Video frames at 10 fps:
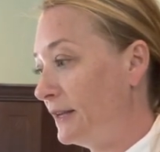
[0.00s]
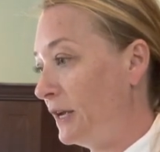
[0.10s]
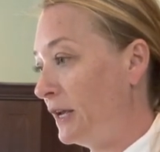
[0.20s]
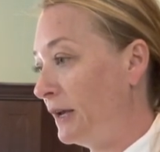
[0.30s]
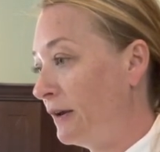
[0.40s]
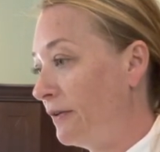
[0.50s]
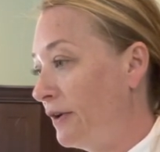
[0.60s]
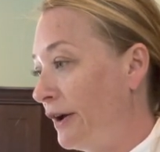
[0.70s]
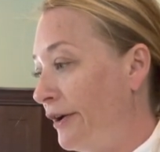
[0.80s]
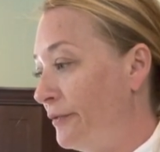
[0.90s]
see.
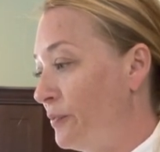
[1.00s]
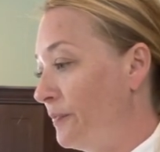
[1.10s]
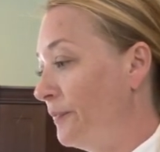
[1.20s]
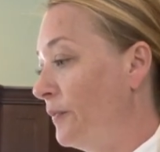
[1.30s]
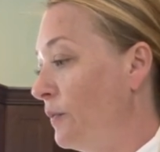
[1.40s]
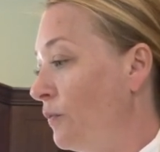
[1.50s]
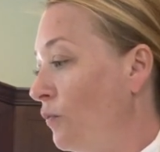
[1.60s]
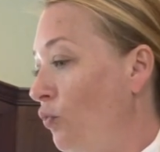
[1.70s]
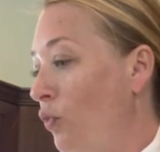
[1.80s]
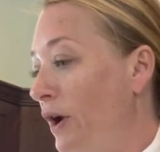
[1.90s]

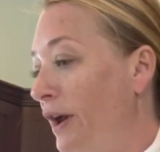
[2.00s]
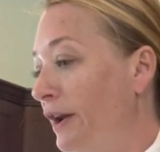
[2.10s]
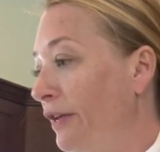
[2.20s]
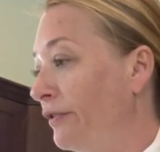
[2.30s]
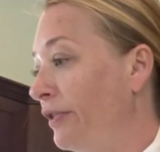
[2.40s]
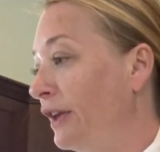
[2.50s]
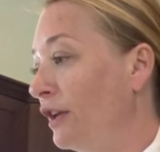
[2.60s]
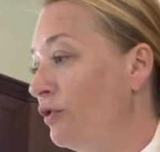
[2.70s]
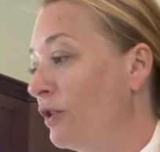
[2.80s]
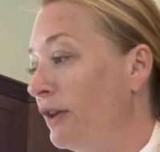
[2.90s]
Another thing
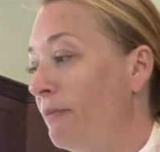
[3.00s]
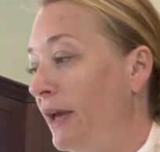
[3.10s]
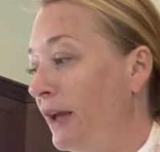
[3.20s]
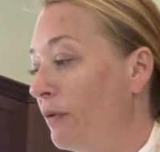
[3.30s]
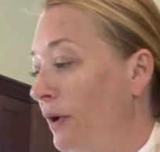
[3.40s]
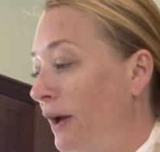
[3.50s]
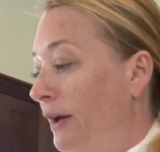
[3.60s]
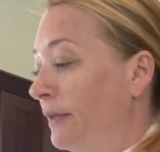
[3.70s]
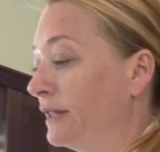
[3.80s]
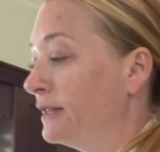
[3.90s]
that you can make
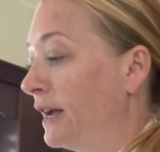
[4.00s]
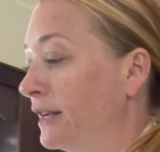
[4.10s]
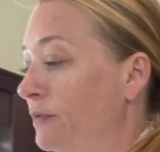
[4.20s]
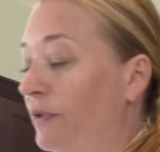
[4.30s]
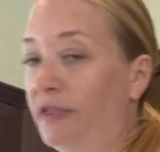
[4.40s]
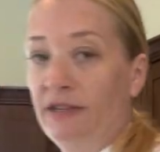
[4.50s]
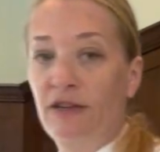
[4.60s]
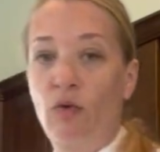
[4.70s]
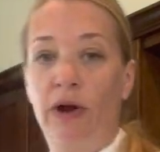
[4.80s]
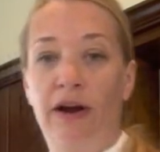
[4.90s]
that's nice with the
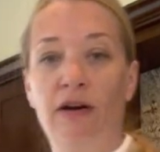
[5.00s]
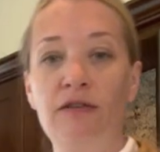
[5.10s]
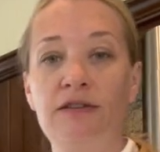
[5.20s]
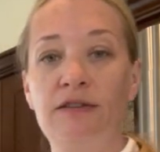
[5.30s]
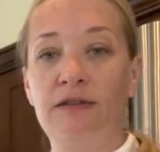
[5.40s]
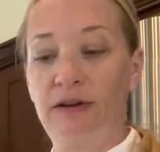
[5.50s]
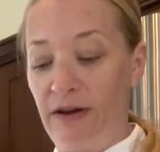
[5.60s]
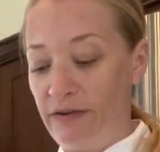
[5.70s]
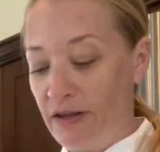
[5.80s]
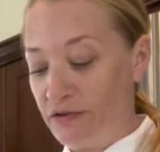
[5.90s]
squares, so you
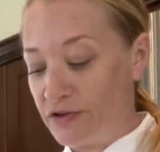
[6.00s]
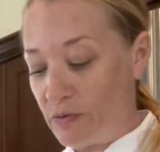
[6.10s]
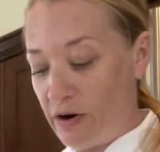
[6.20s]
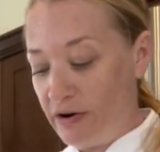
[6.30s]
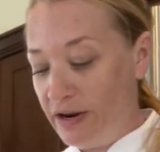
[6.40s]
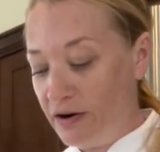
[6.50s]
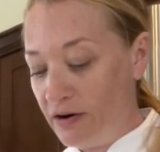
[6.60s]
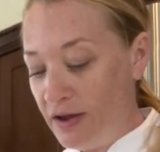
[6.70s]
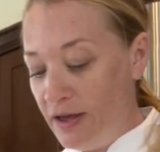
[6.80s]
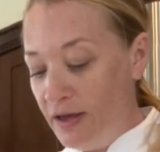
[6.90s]
have another square
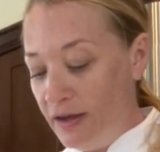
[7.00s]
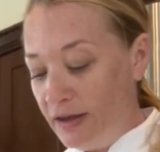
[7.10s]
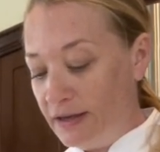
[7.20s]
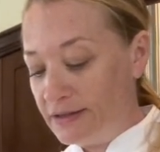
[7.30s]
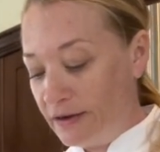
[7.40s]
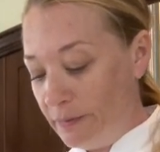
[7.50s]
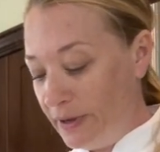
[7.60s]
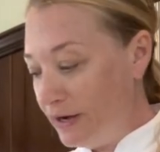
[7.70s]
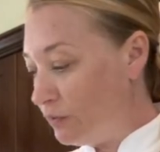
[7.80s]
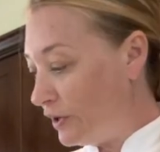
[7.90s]
here, is a
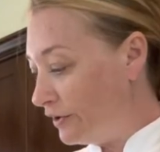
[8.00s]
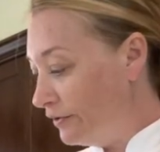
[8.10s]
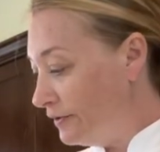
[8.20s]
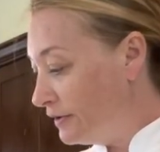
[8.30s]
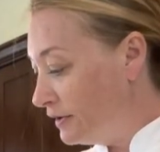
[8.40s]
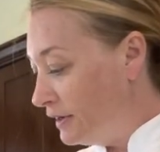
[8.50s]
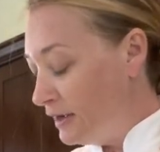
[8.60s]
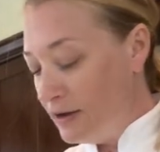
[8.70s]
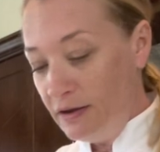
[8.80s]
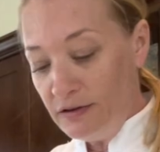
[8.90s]
pinwheel.
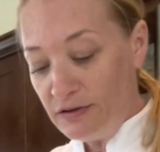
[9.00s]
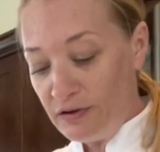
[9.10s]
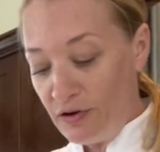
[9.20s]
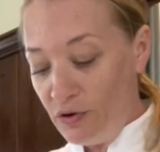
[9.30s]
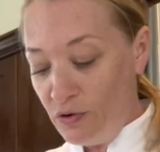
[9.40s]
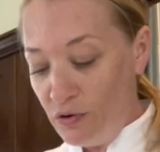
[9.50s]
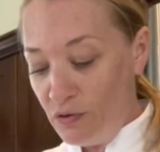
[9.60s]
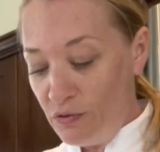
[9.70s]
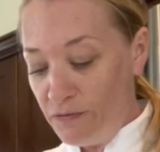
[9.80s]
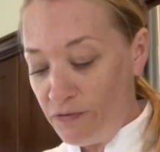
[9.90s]

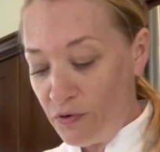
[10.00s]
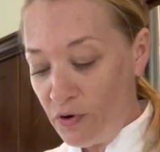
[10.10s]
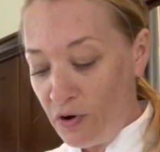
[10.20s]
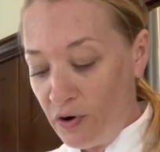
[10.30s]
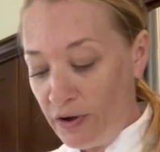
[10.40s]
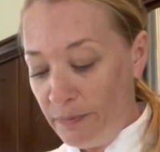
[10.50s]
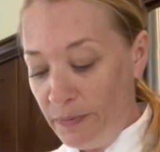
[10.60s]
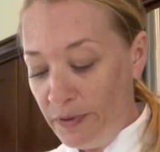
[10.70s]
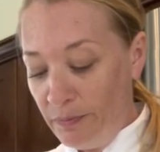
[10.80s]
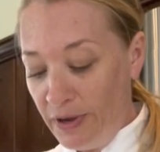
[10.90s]
So for
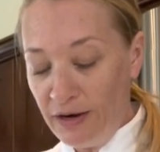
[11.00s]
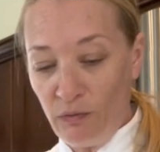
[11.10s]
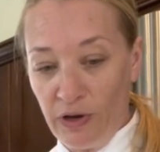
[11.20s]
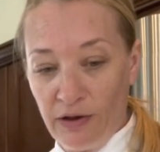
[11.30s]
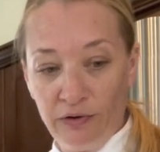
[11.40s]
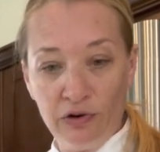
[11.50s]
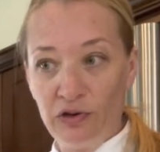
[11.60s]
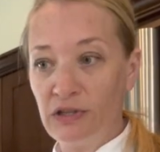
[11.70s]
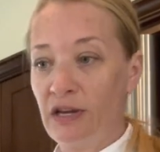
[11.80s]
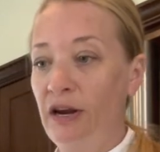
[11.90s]
the pinwheel, you're
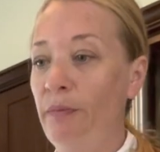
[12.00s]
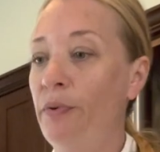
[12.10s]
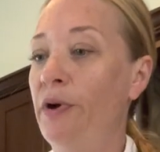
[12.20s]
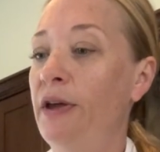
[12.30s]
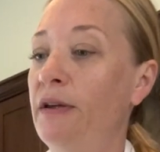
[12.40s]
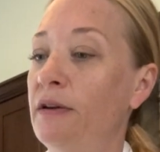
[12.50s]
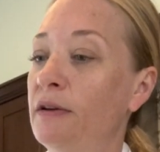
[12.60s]
just going to put